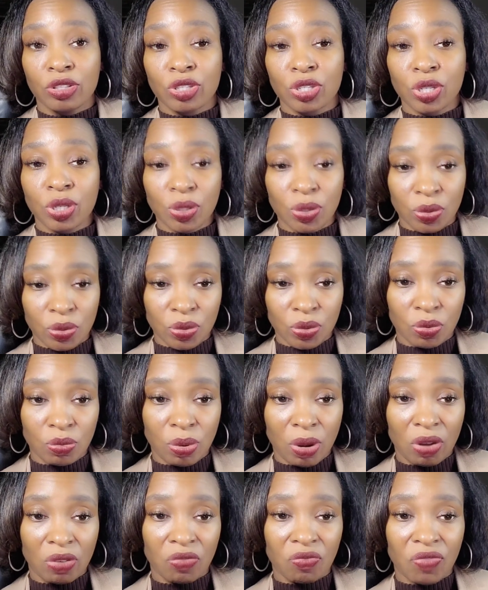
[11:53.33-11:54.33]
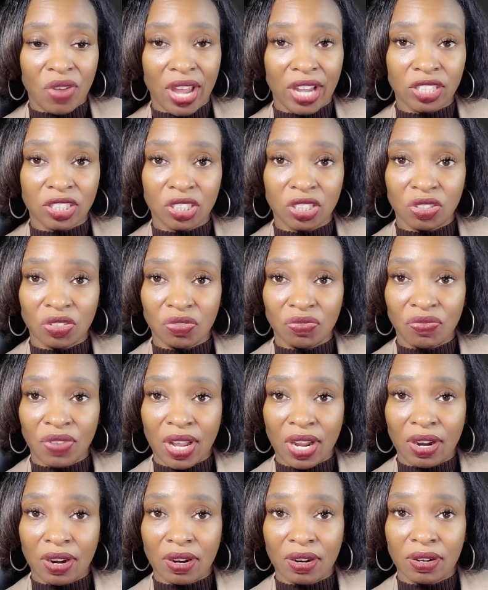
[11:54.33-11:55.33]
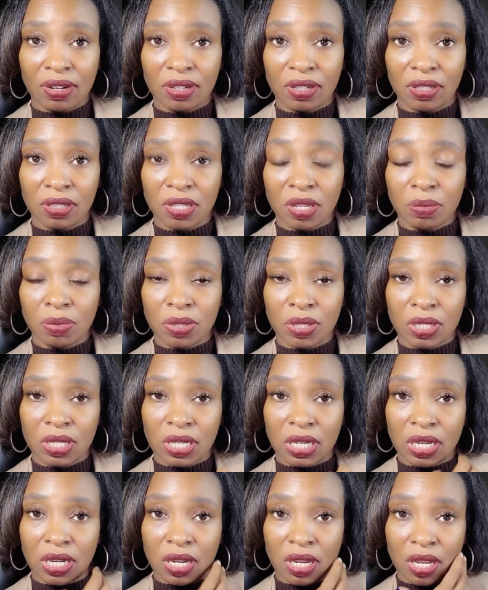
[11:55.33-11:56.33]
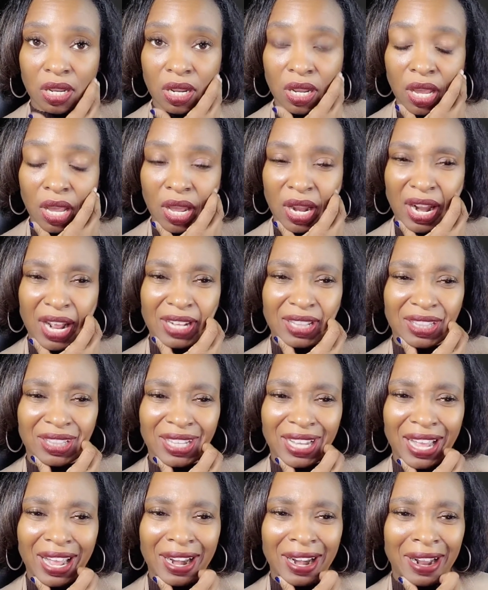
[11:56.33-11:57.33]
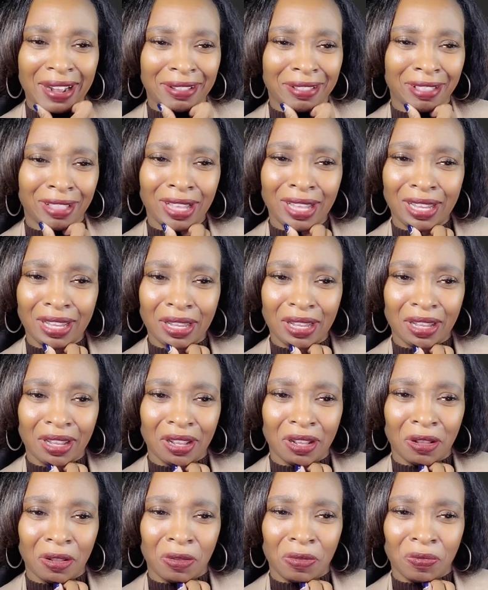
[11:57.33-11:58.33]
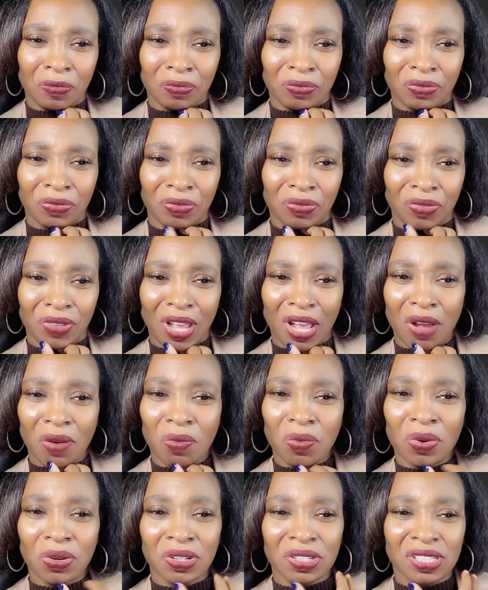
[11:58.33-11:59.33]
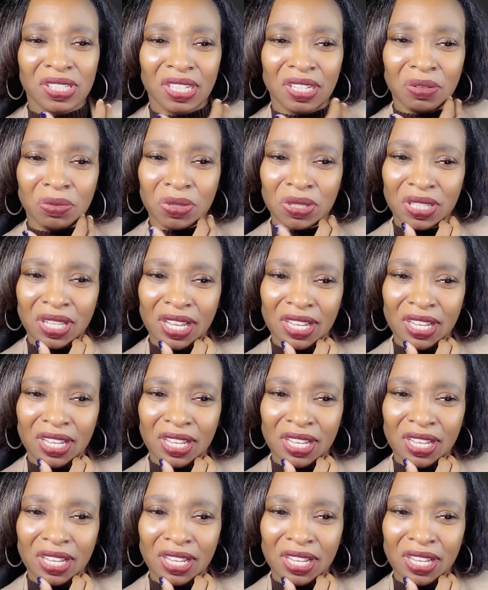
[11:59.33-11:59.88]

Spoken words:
tube of Fashion Fair lipstick. And I think, I want to say it was